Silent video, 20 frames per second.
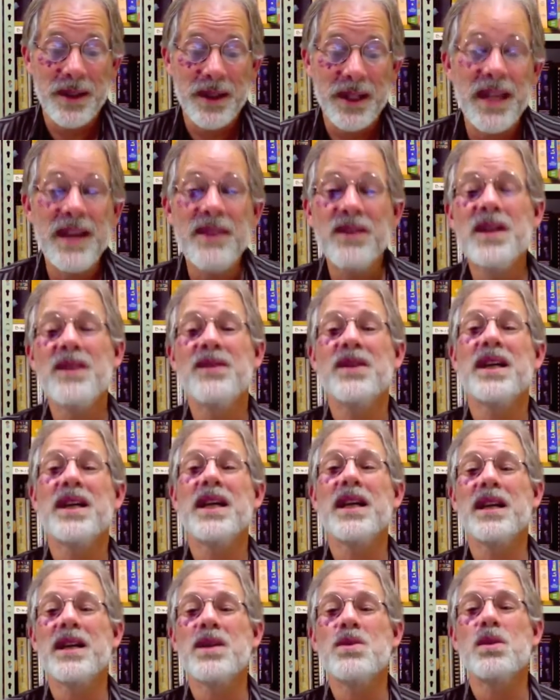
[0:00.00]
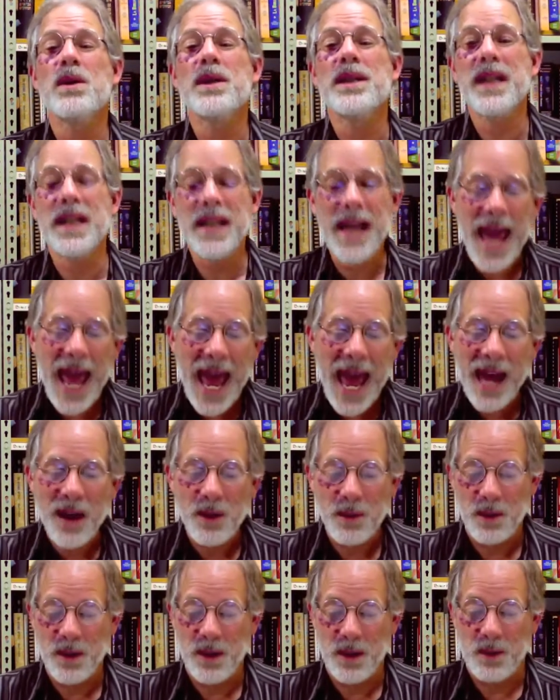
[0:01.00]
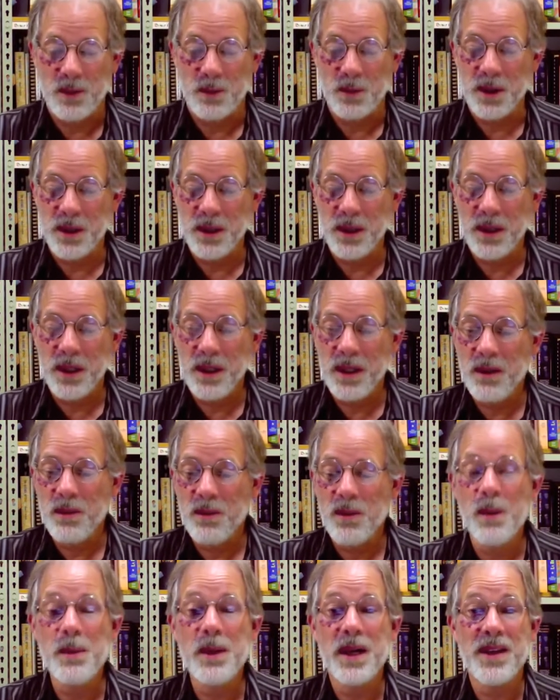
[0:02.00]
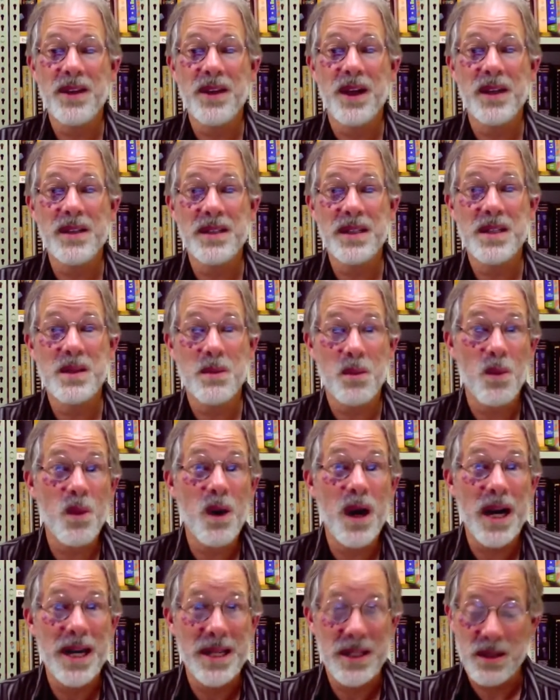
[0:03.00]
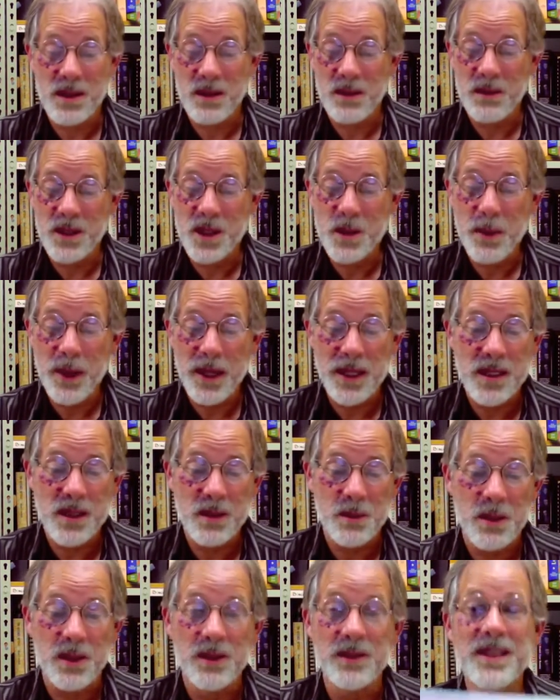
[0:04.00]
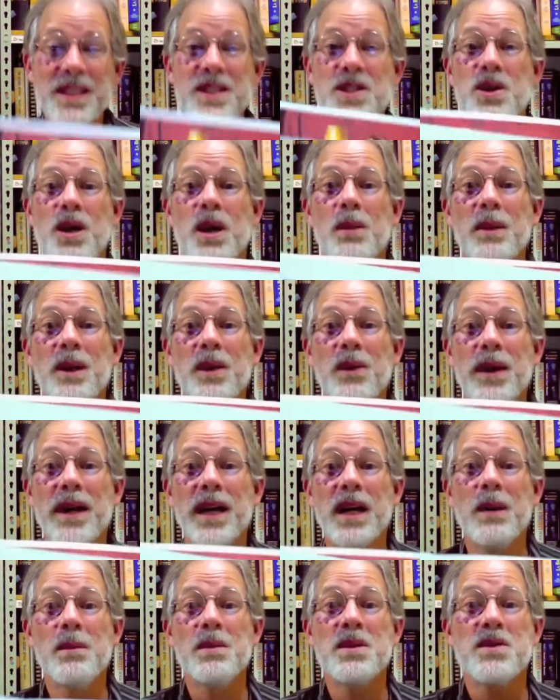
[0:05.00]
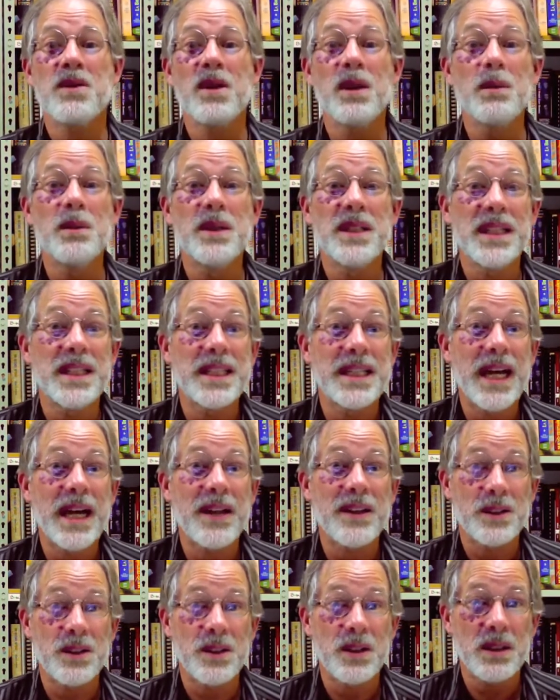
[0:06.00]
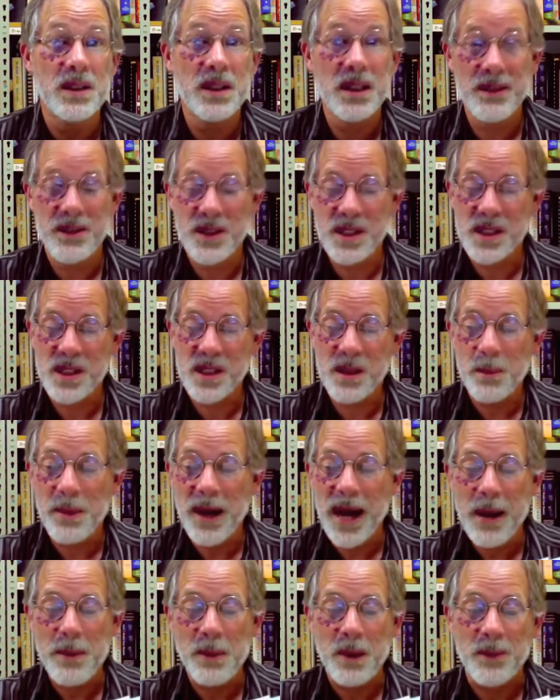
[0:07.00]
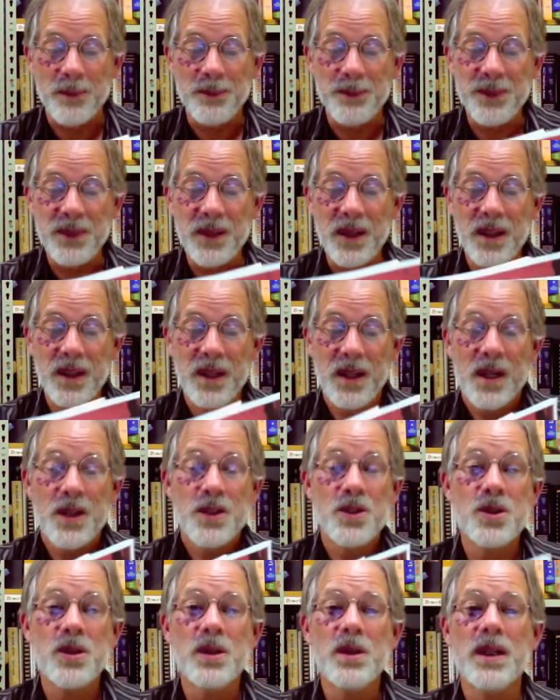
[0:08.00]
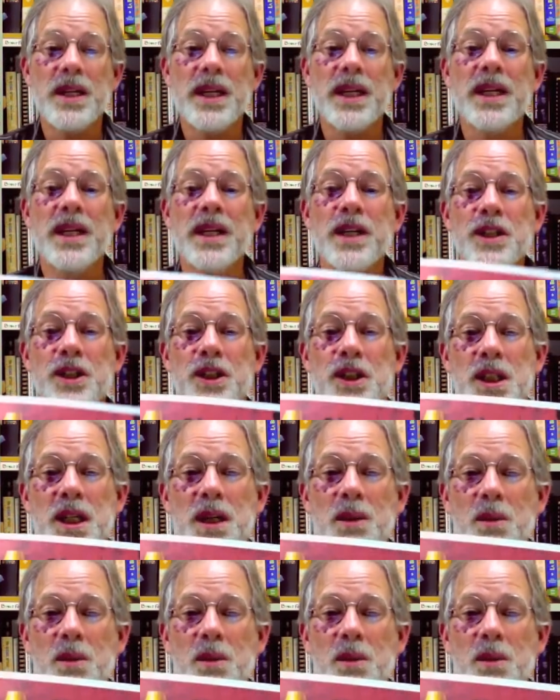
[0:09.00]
Even if the killings weren't done at Rome. Roman Catholicism was responsible. This chart, by the way, comes from Did the Catholic Church Give Us the Bible? Truly, she